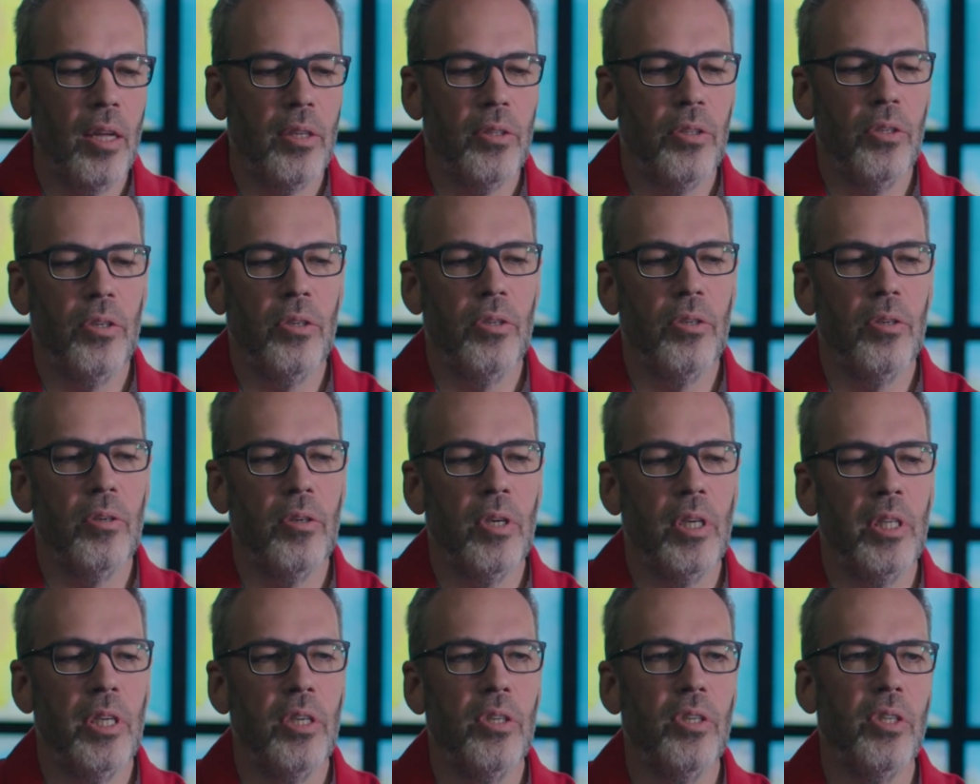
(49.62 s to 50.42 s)
to
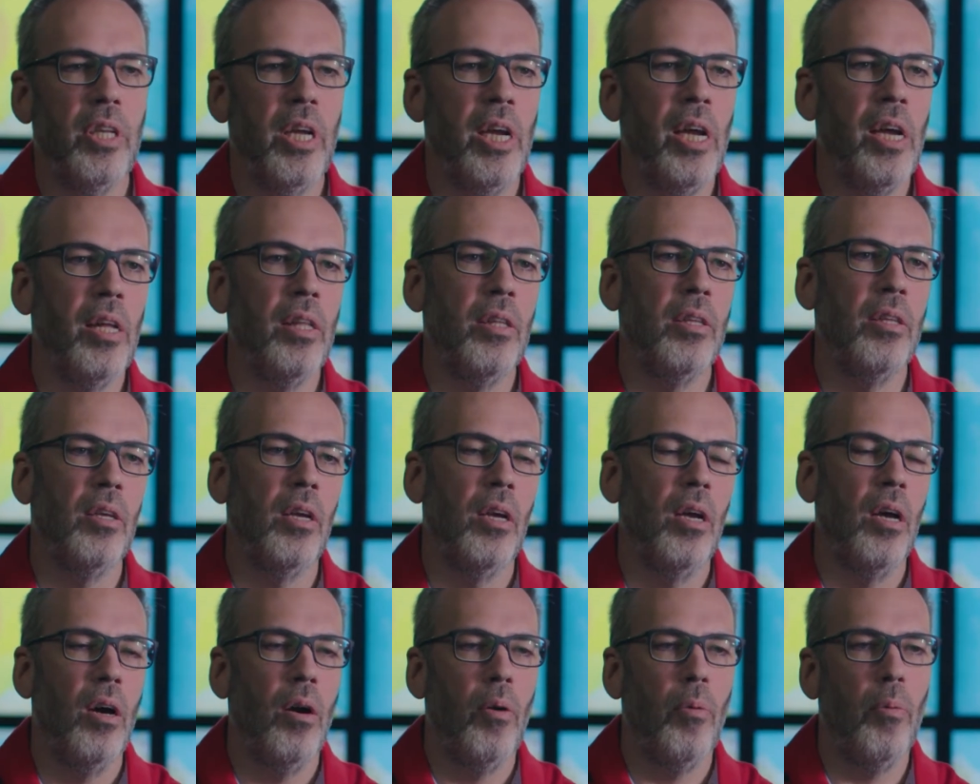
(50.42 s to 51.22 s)
understand
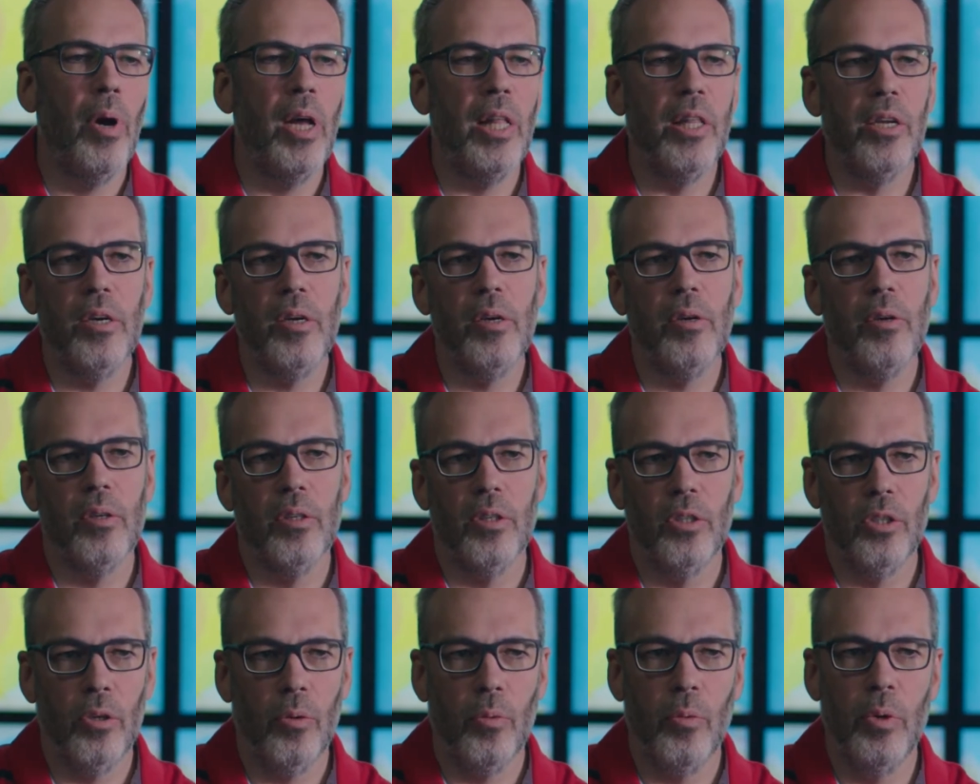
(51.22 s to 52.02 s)
whether
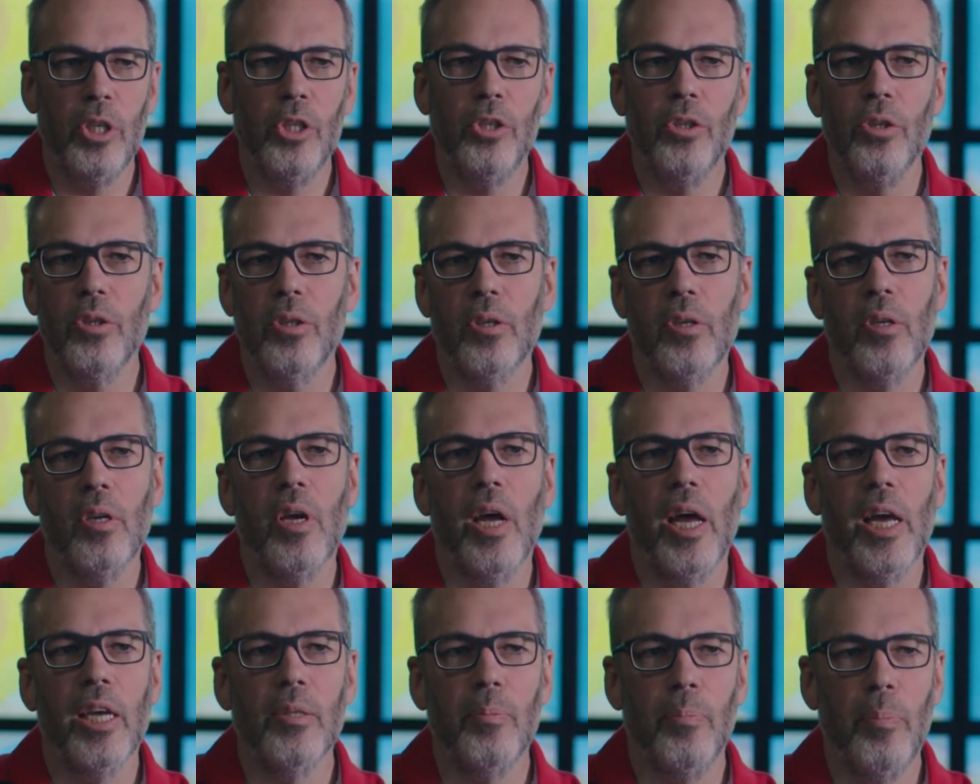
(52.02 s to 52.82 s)
we should
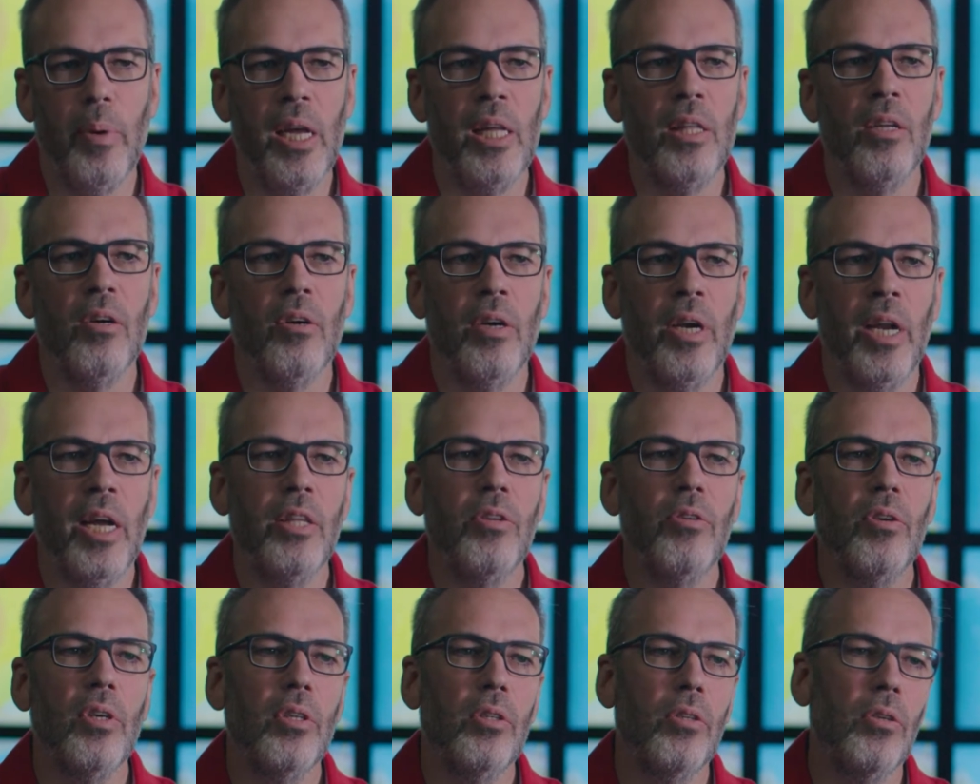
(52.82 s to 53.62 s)
expand our
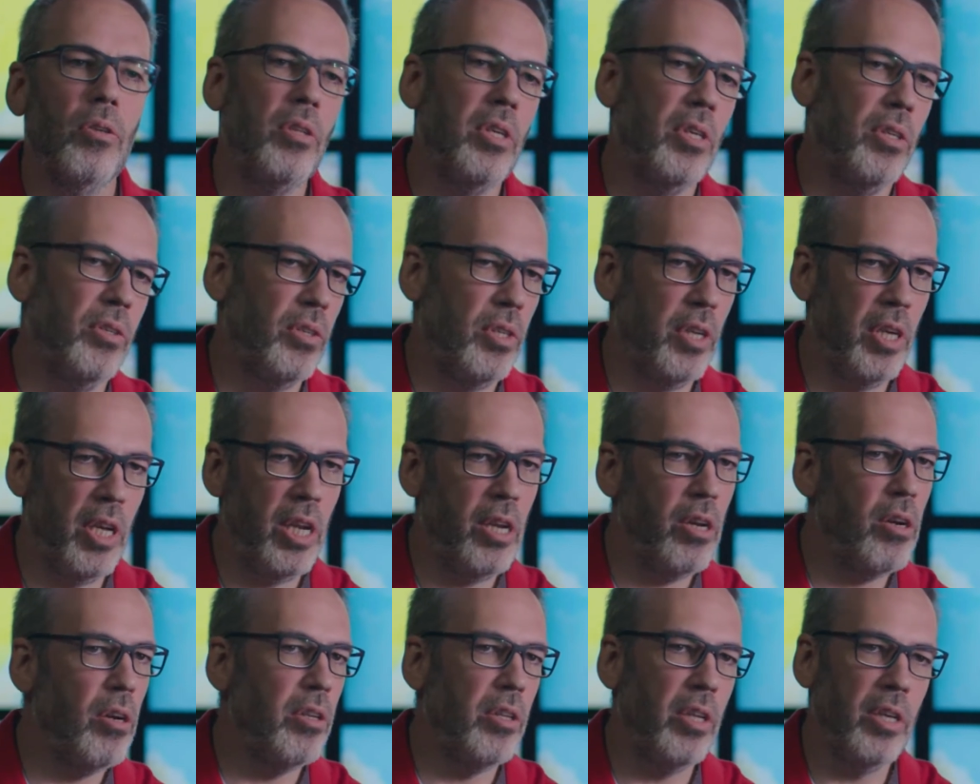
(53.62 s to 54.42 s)
network to this city
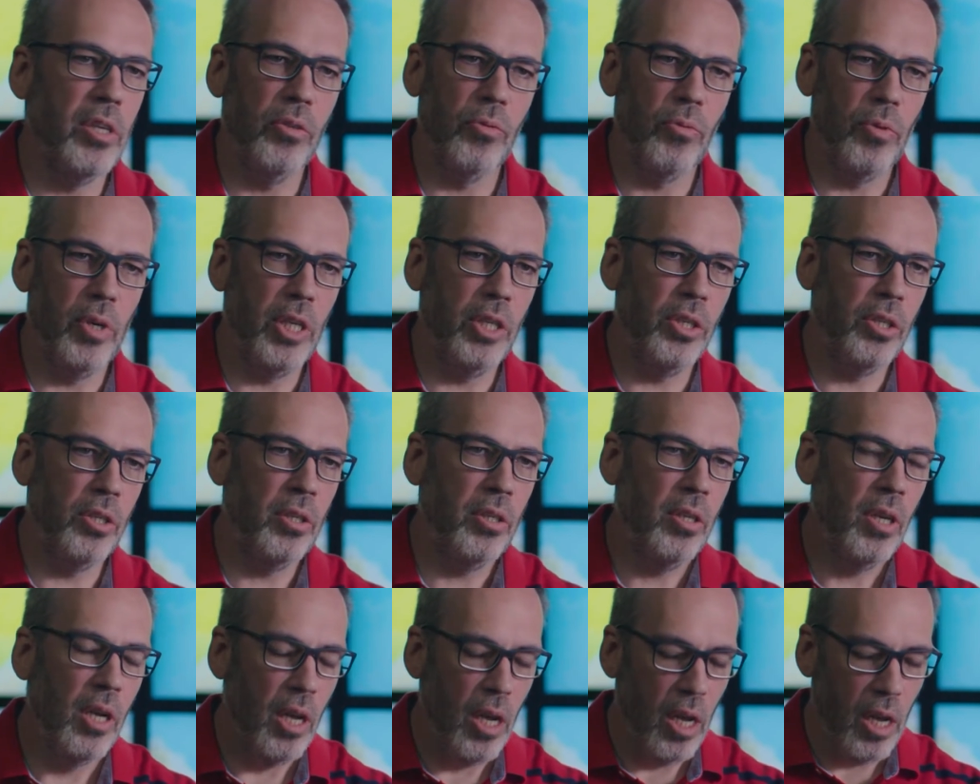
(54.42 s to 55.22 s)
or this region
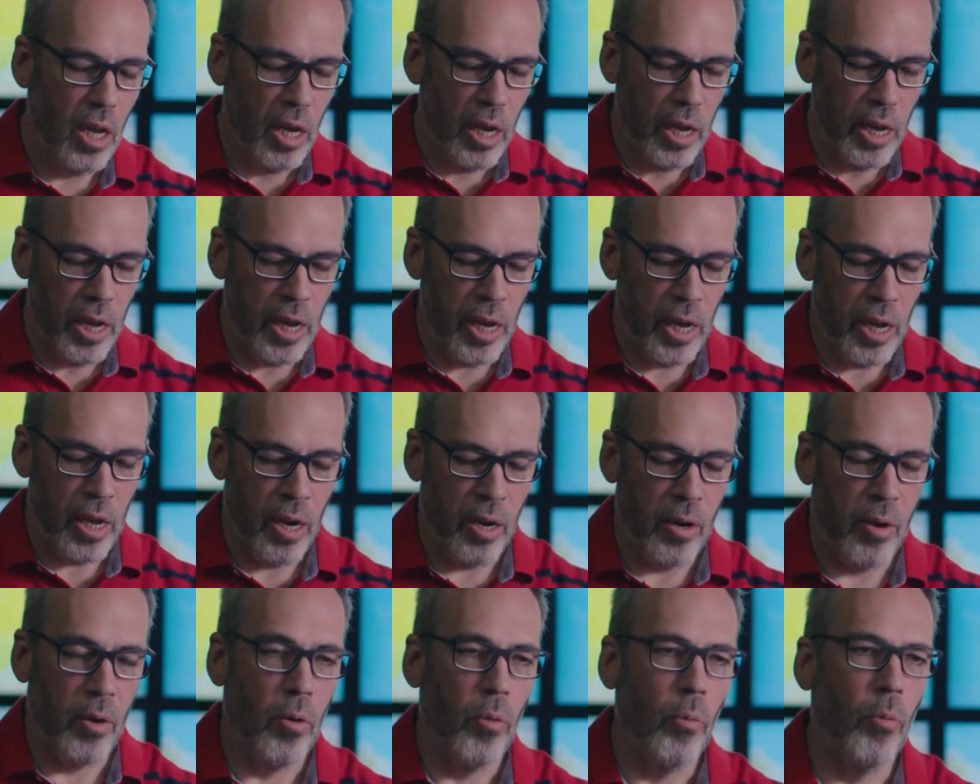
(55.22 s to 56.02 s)

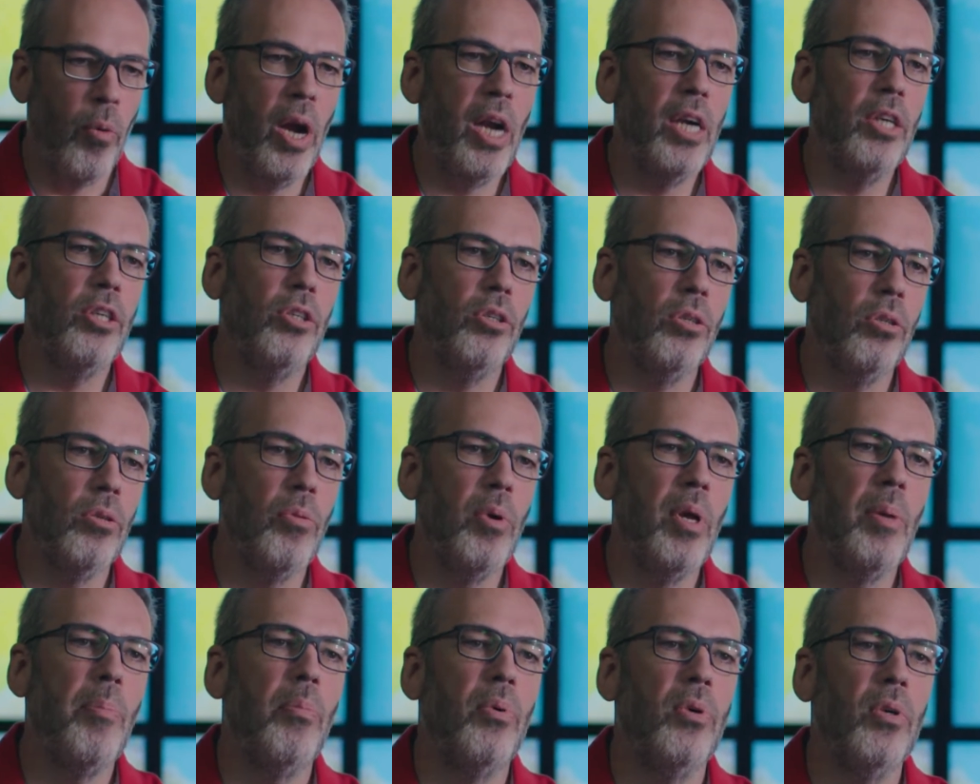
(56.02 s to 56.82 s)
and where should
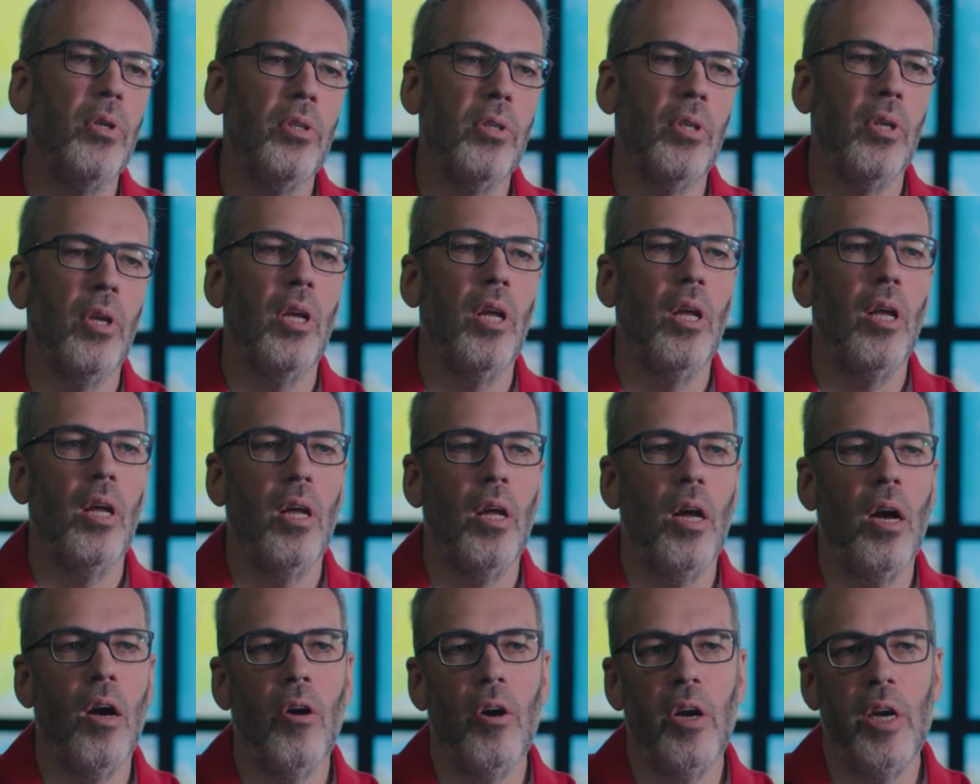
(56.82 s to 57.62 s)
we put
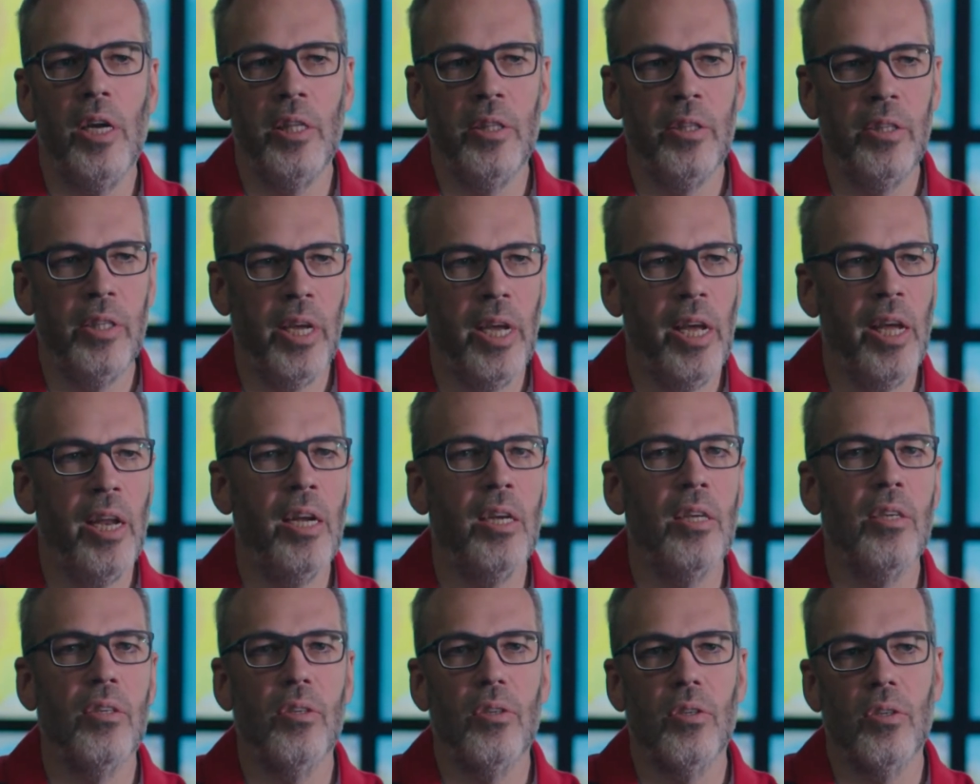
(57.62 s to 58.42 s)
our
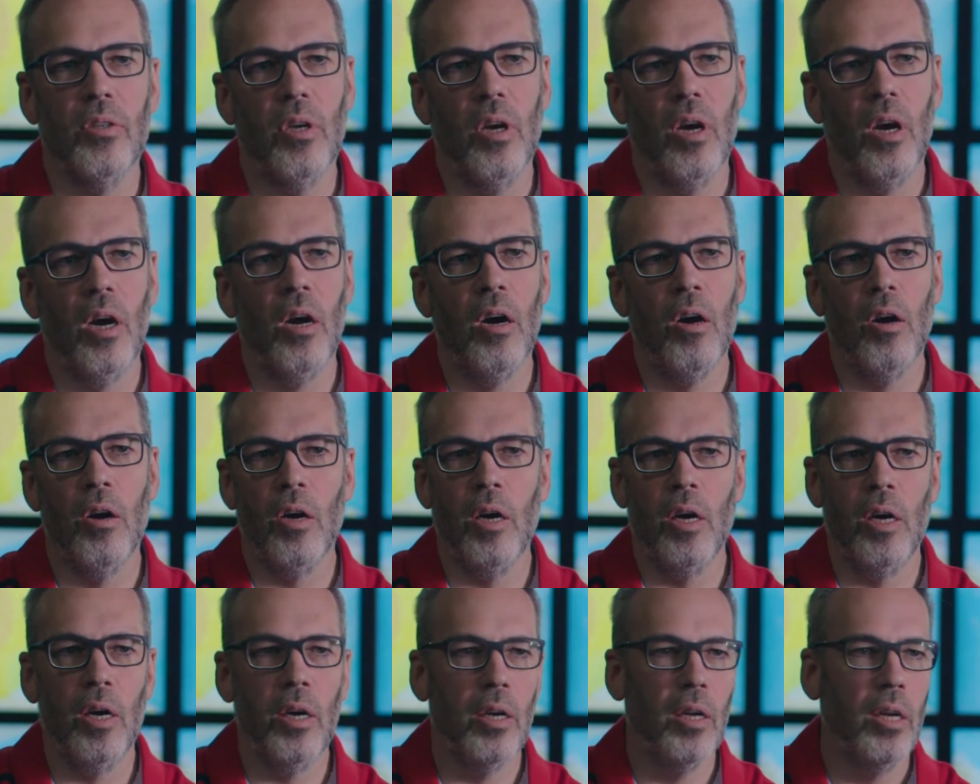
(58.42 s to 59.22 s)
antennas,
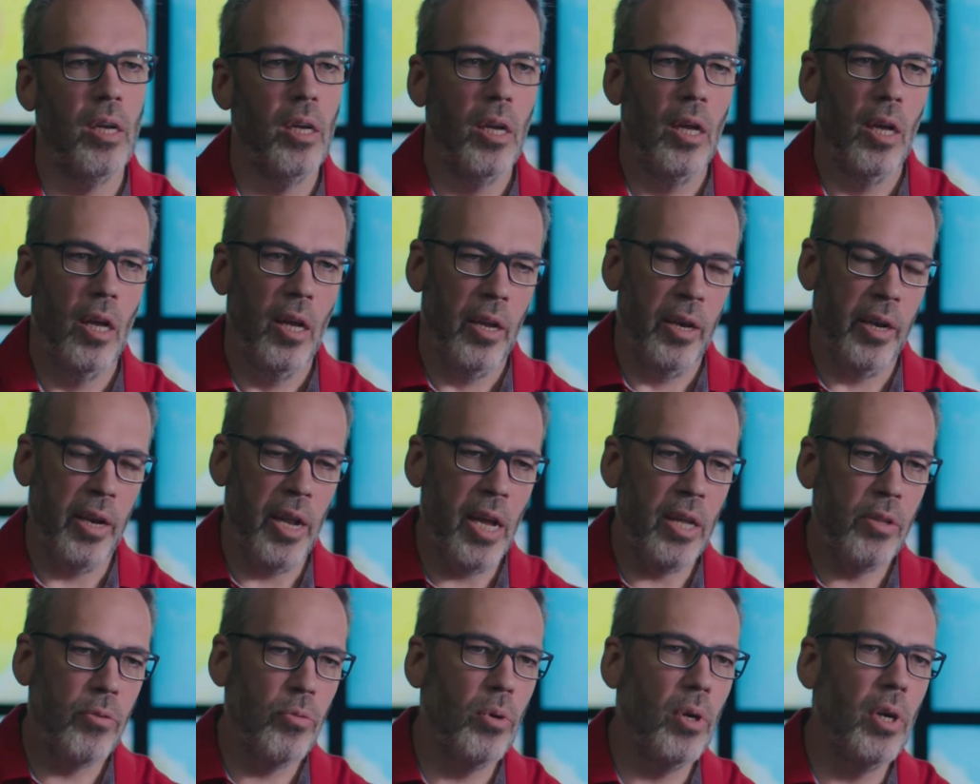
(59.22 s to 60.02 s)
our
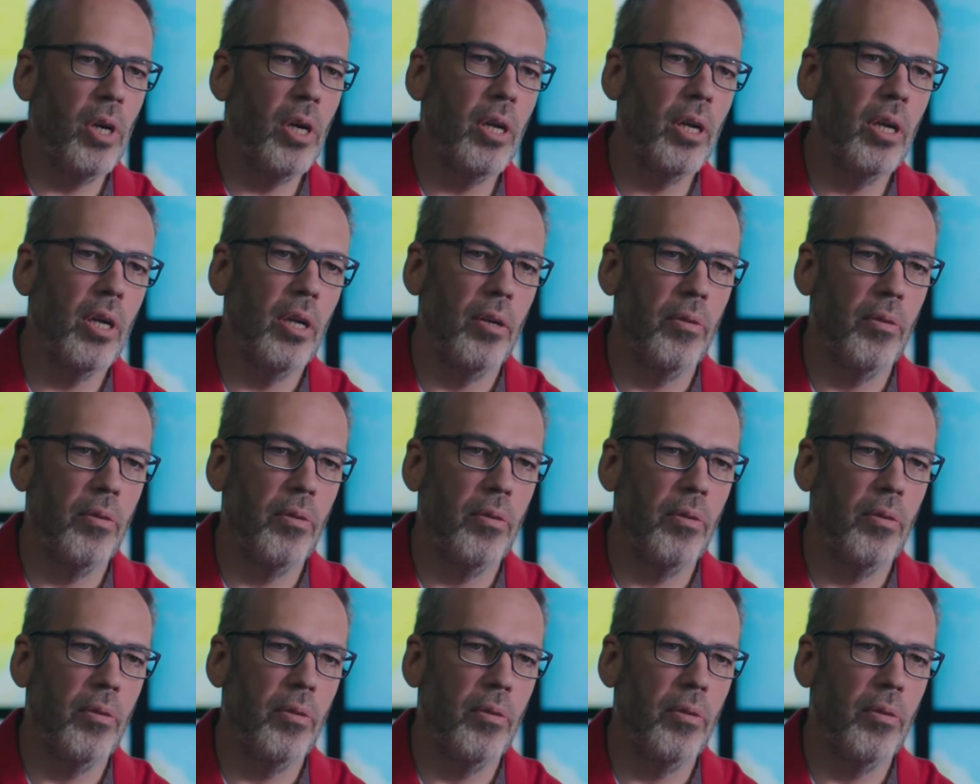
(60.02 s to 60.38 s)
network.